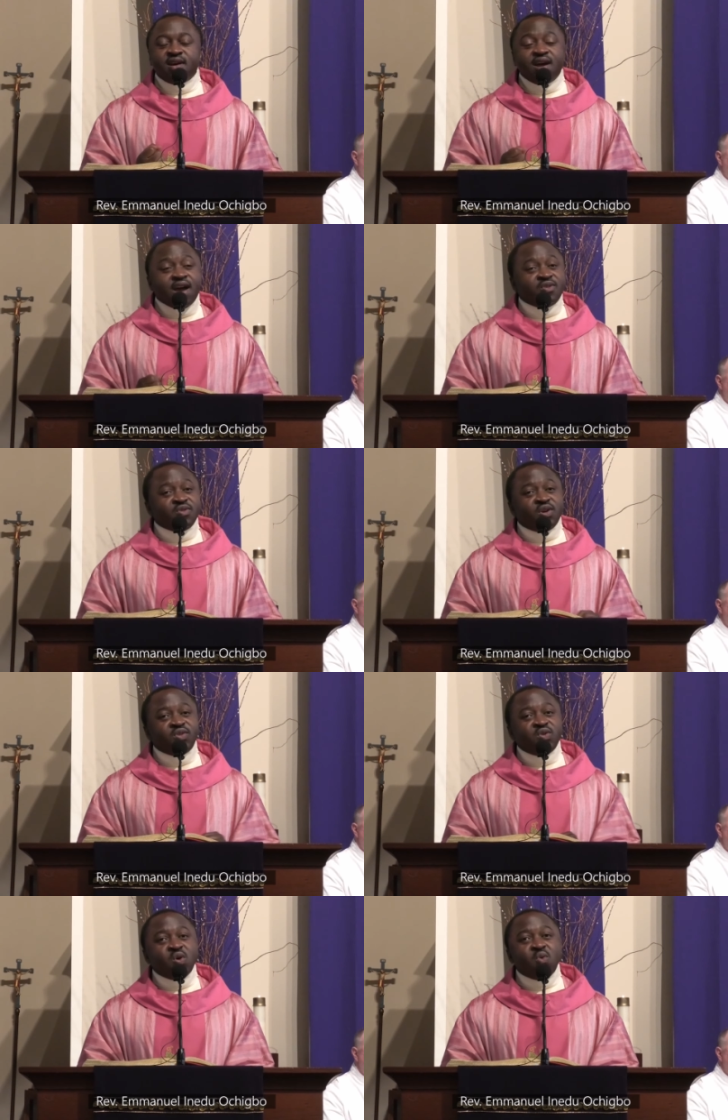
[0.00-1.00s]
I do
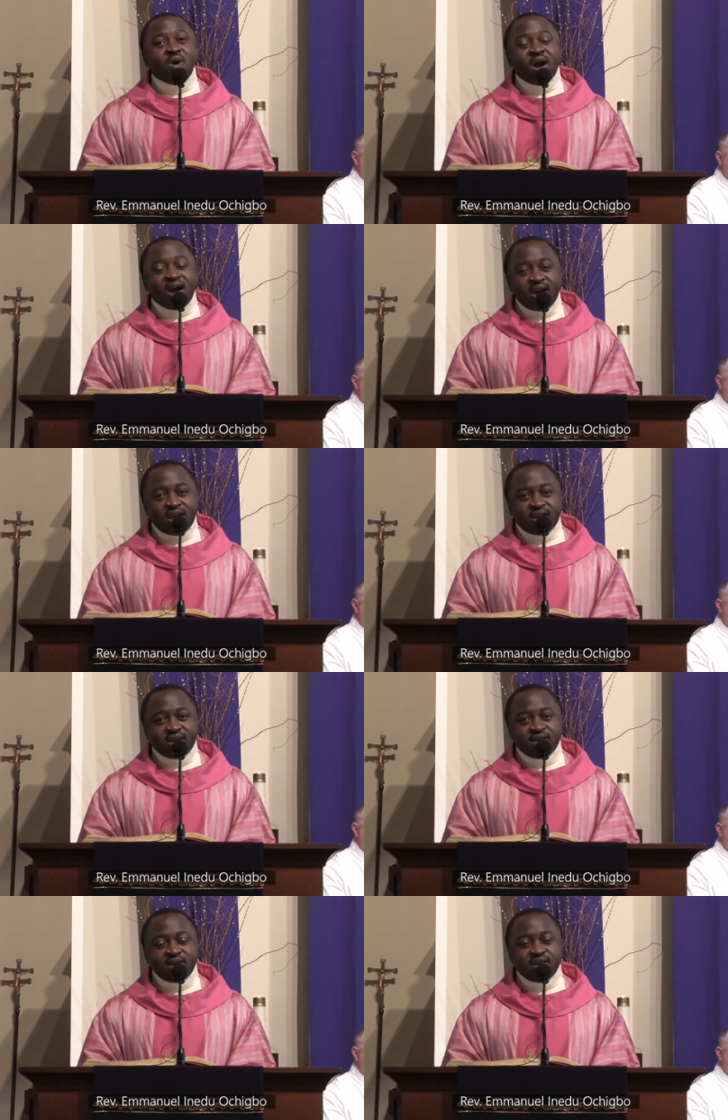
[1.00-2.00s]
not know why.
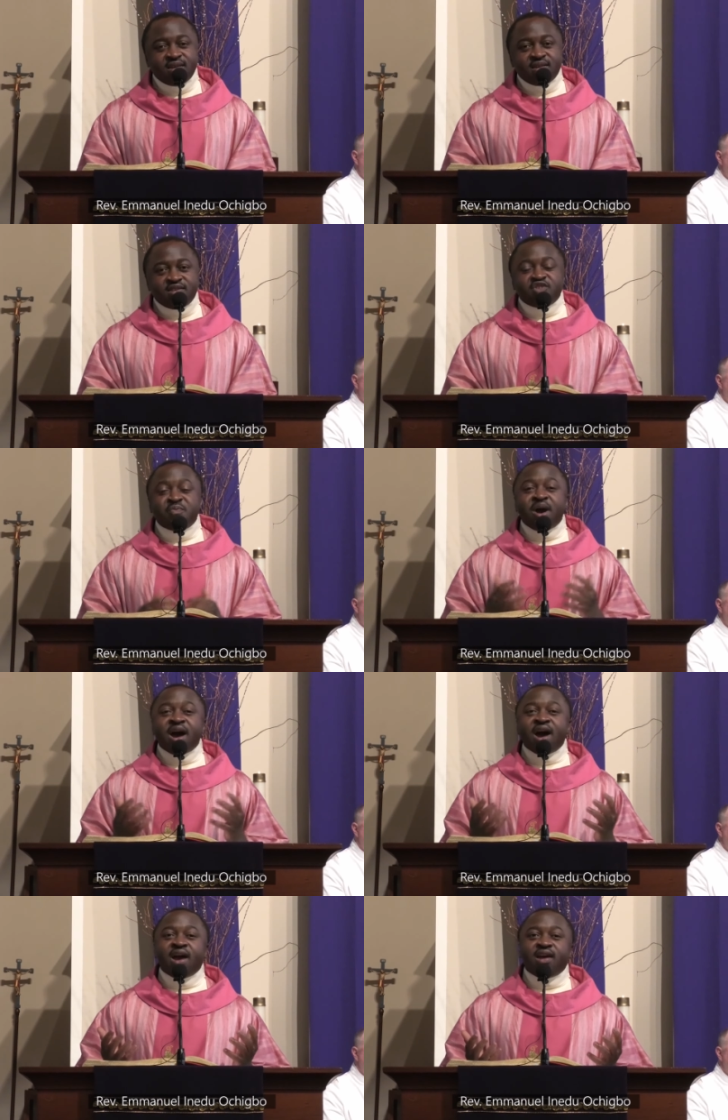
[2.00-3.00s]

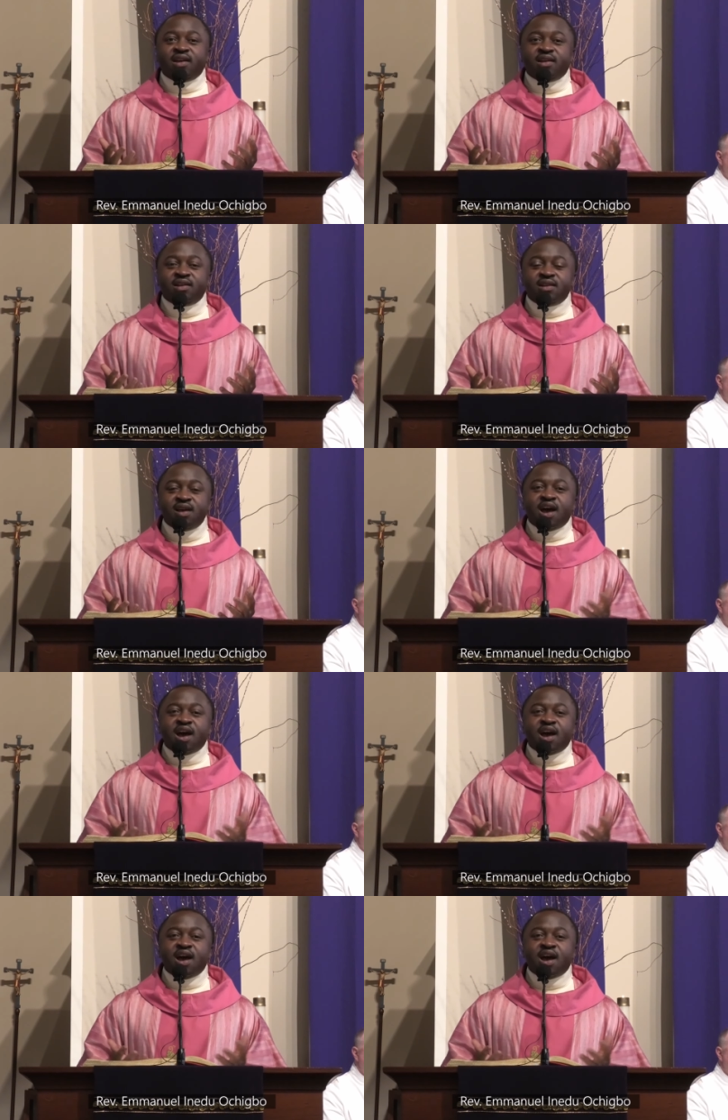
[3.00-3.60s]
Smile